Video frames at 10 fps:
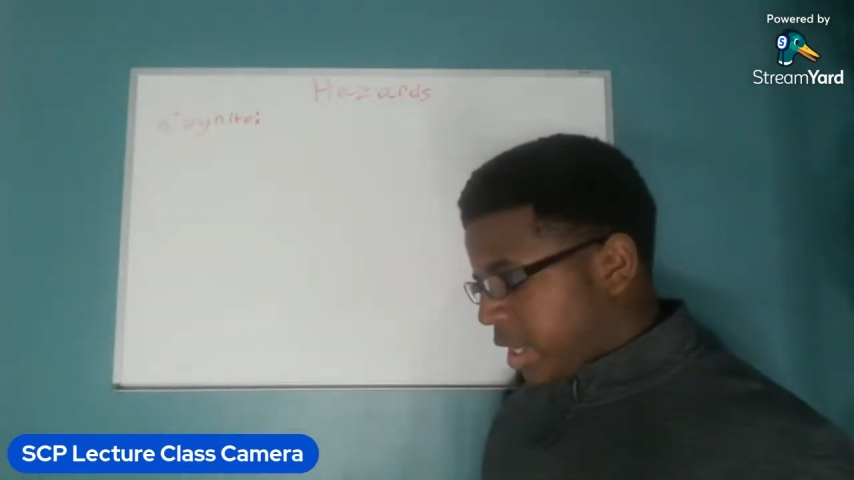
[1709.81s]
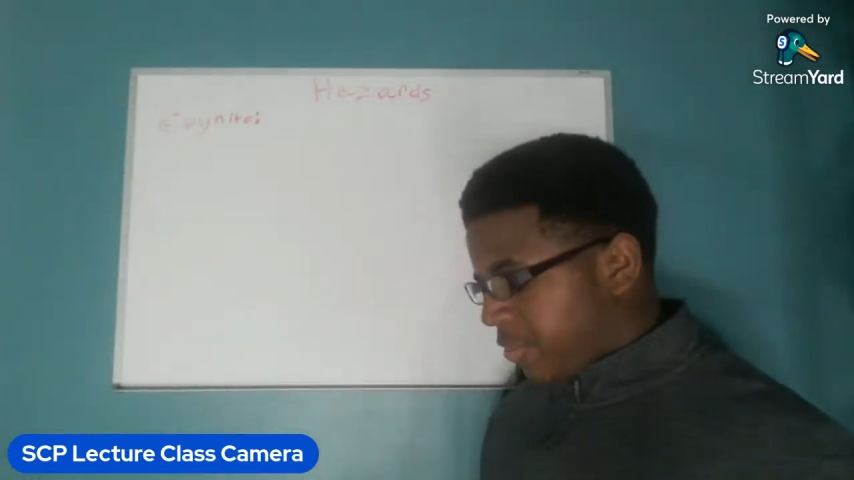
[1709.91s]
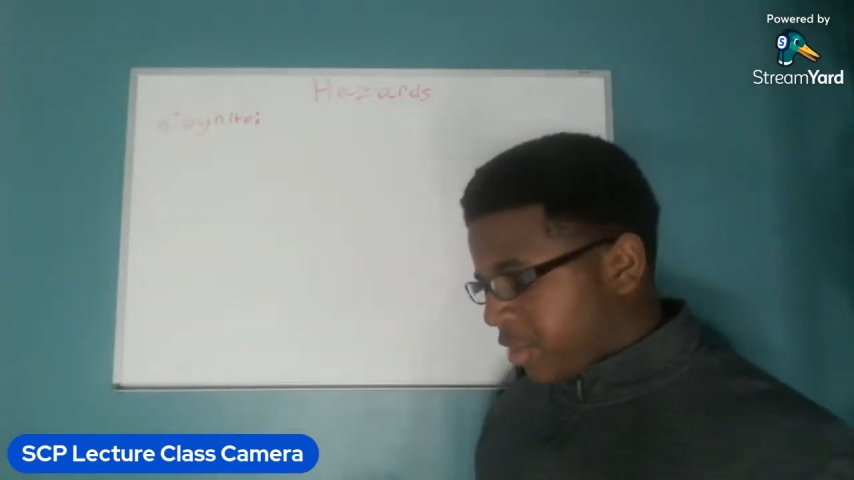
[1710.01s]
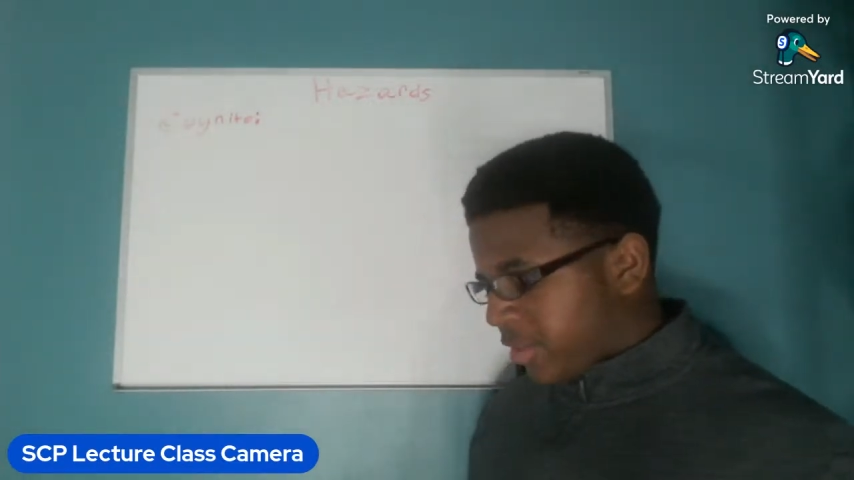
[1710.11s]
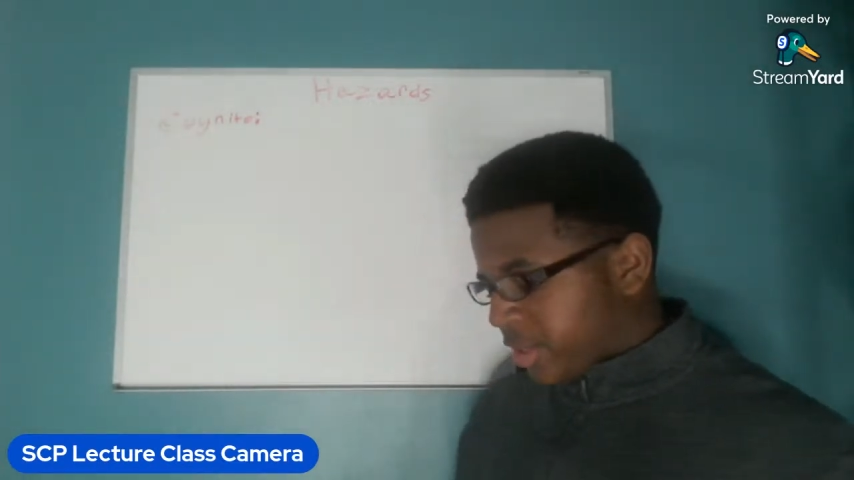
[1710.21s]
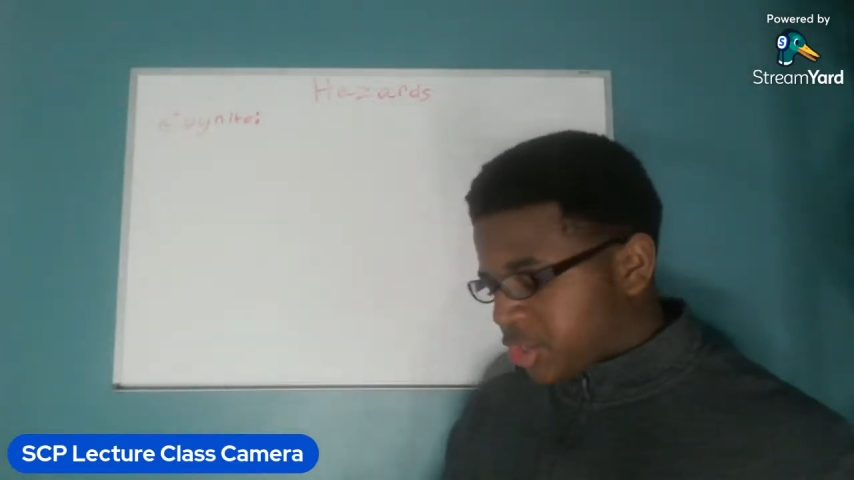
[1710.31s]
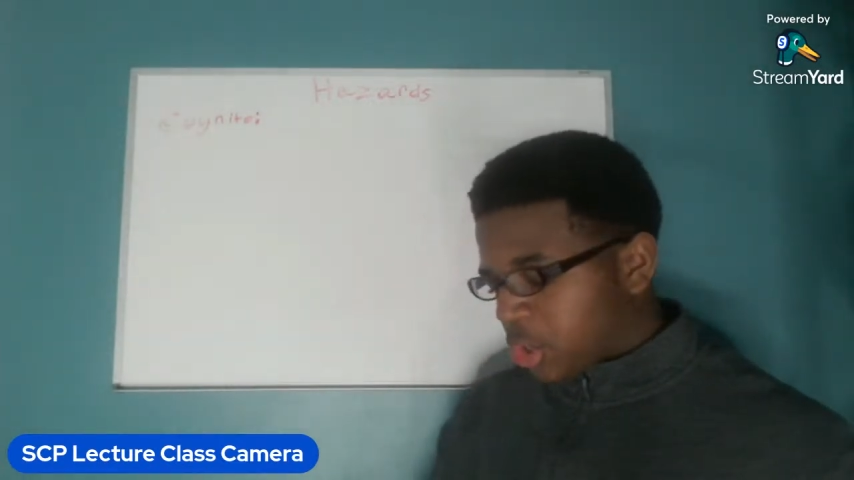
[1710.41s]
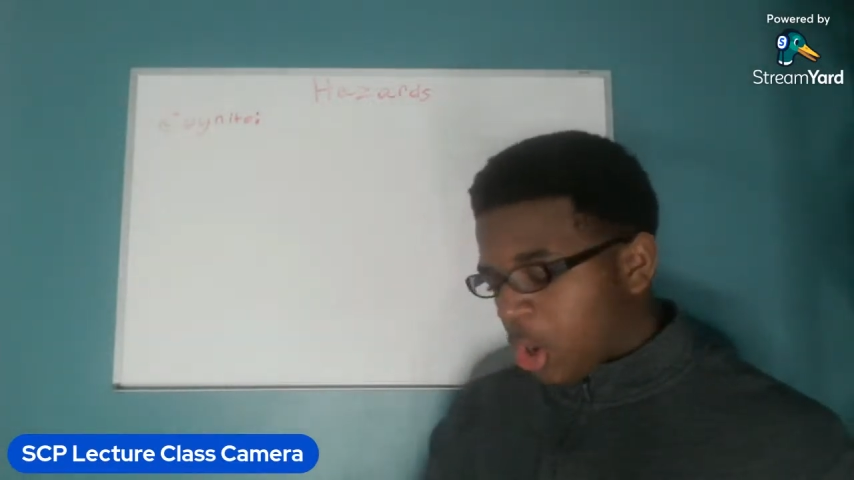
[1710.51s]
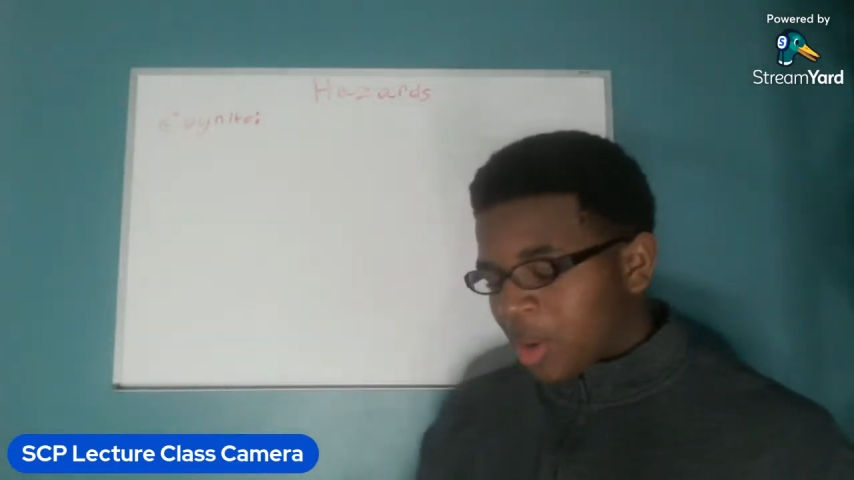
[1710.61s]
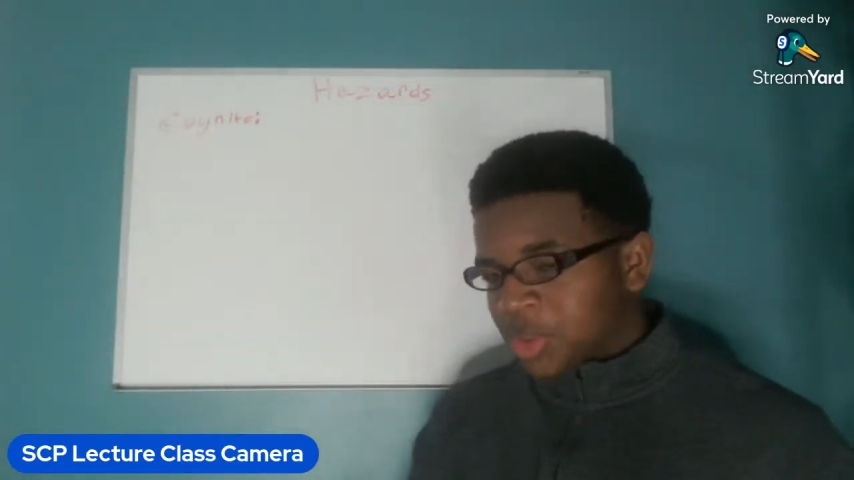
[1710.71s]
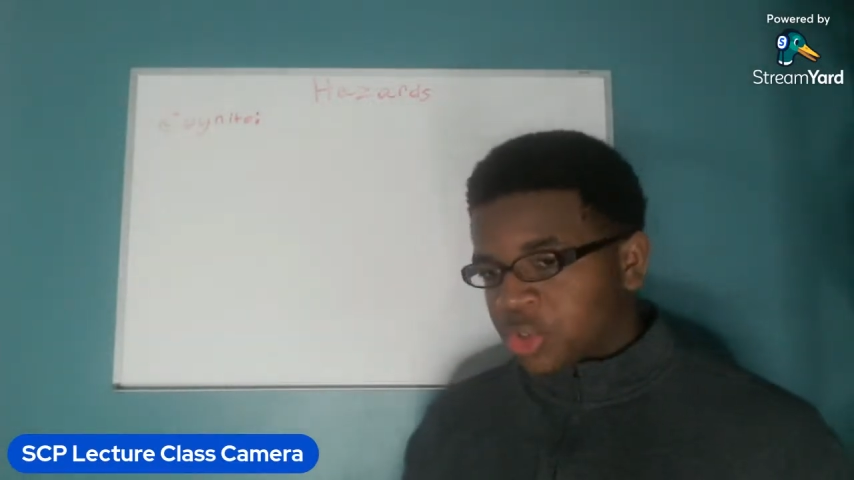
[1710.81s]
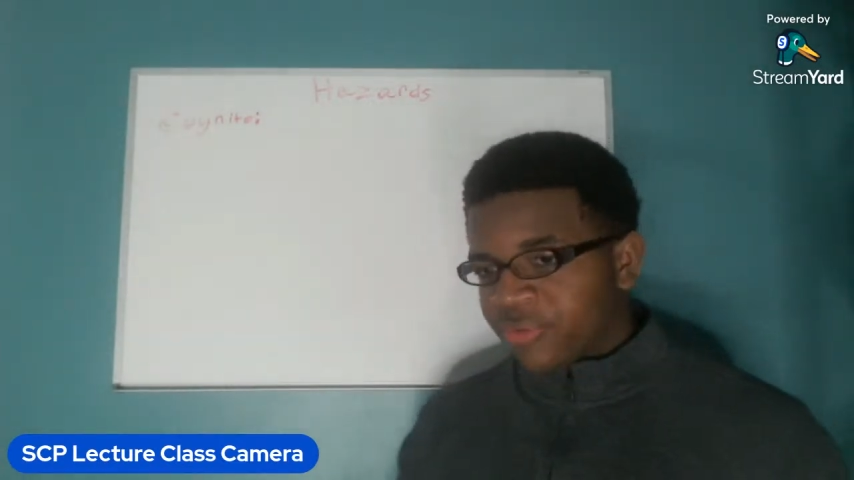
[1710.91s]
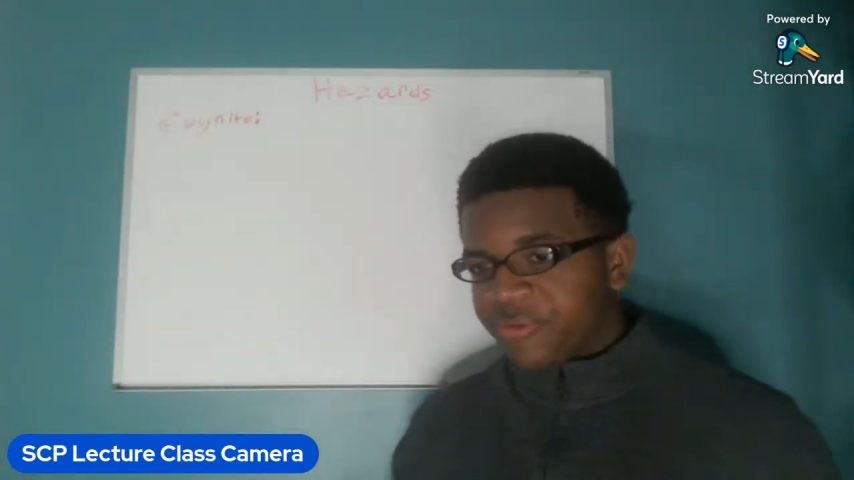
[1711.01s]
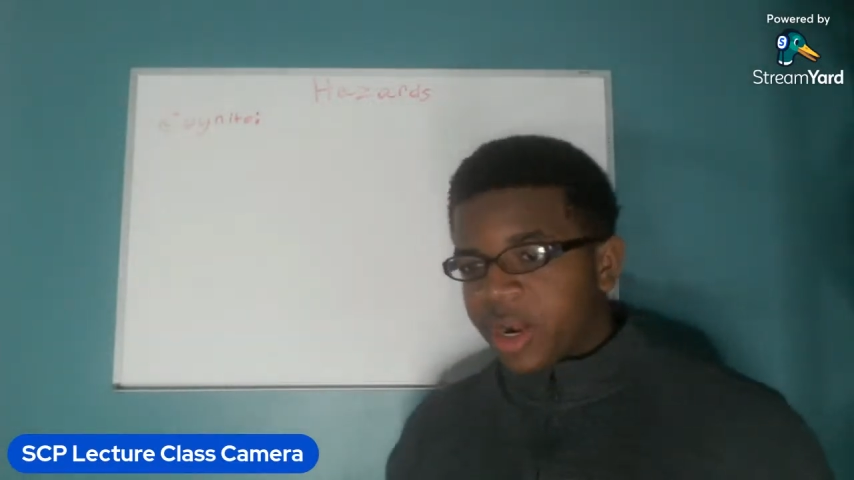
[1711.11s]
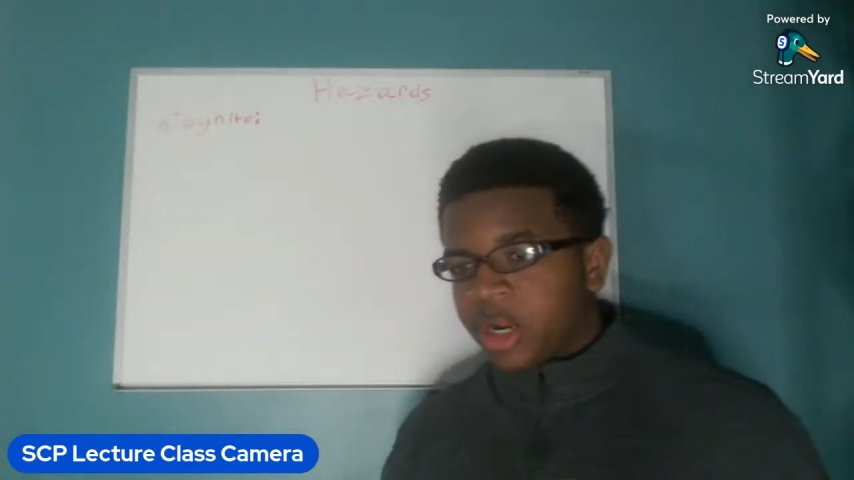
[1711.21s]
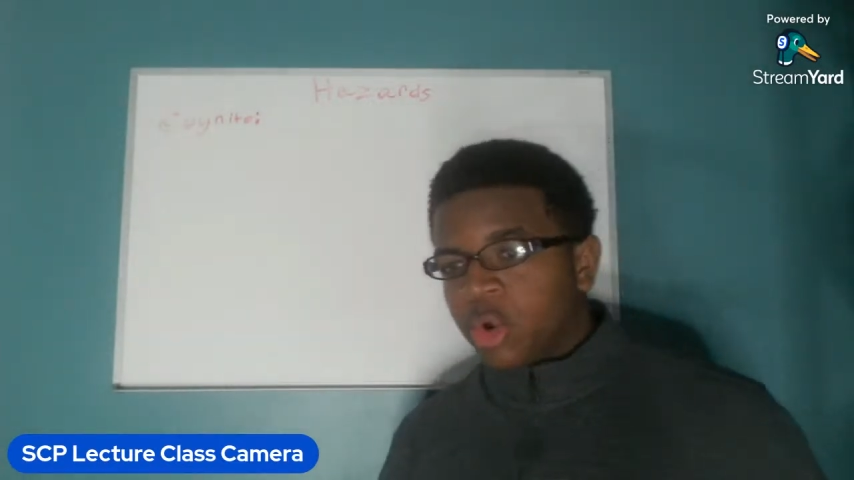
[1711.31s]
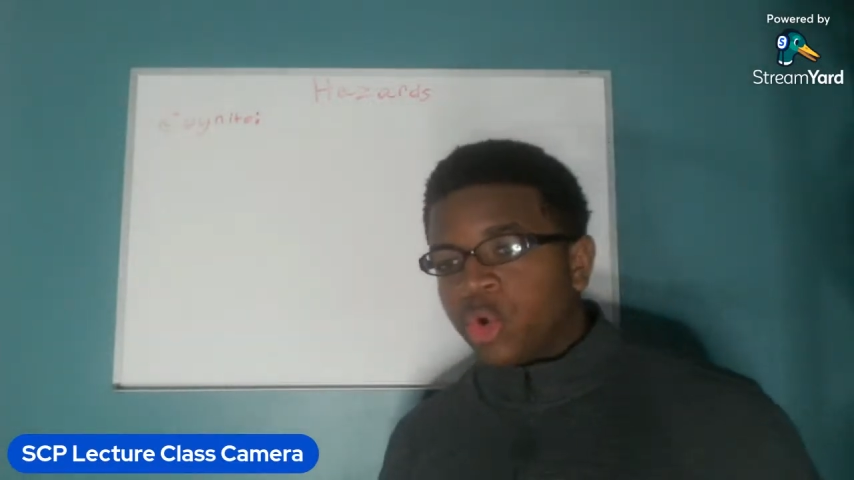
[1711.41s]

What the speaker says: and think that your arms are on fire,